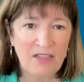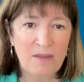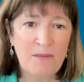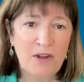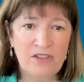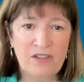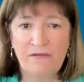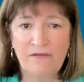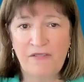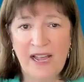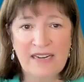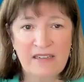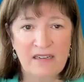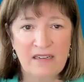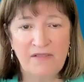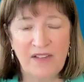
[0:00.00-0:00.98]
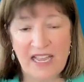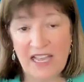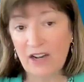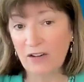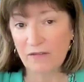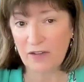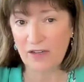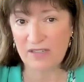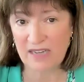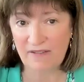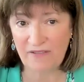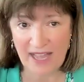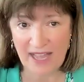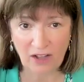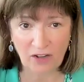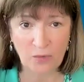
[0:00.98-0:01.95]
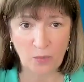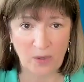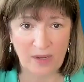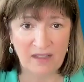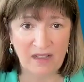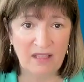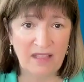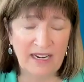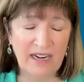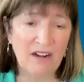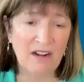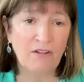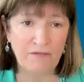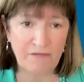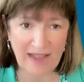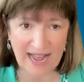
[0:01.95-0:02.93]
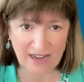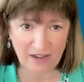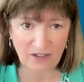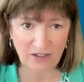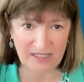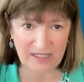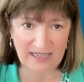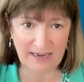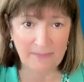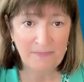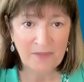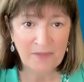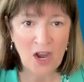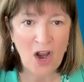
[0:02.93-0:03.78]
The most effective interviews I've held with clinical faculty